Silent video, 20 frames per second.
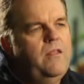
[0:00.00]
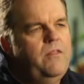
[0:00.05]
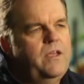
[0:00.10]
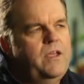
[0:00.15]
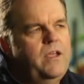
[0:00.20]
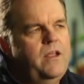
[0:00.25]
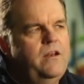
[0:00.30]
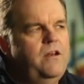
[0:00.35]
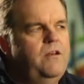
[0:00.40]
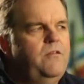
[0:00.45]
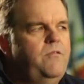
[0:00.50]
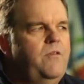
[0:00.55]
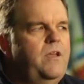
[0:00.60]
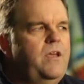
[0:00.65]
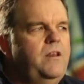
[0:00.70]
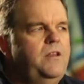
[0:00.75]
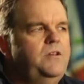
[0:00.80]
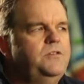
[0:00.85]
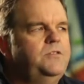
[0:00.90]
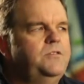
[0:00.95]
and they get an
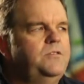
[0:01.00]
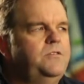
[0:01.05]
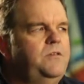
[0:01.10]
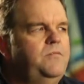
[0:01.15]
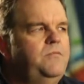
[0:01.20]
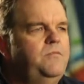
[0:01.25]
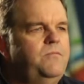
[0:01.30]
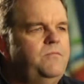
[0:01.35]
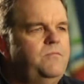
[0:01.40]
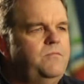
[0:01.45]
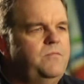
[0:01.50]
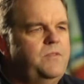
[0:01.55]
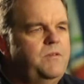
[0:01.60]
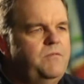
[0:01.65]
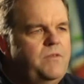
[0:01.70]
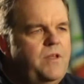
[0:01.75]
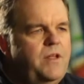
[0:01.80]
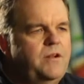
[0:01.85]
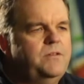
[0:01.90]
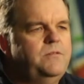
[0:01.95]
advantage that they've,
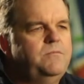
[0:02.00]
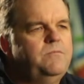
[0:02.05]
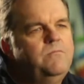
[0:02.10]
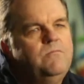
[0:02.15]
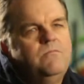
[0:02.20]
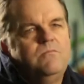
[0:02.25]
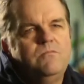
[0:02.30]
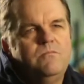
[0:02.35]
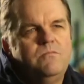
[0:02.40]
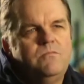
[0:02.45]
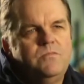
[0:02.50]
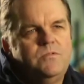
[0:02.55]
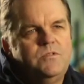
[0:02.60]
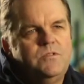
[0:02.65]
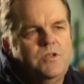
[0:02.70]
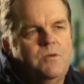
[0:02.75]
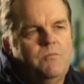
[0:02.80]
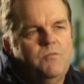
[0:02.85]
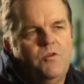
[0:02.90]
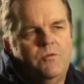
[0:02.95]
they've done
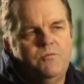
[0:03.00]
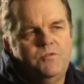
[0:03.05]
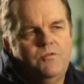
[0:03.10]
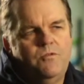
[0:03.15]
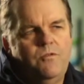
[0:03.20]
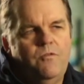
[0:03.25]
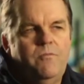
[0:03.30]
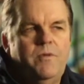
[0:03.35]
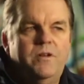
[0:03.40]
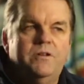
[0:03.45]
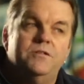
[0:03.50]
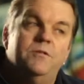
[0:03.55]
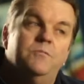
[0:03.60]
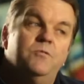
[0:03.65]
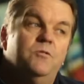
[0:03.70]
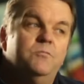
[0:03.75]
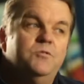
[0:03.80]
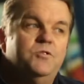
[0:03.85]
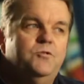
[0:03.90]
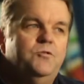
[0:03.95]
sometimes 12 months,
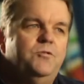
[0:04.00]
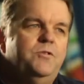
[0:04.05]
sometimes two